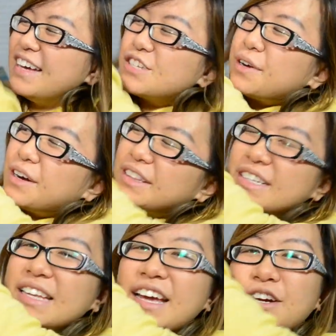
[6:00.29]
so I got
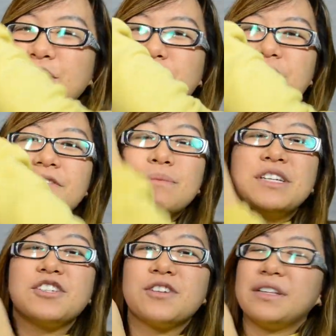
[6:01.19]
this anchor shirt from
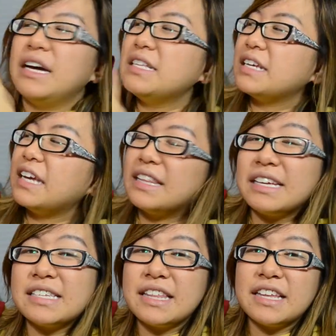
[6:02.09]
District Lines. Again they sent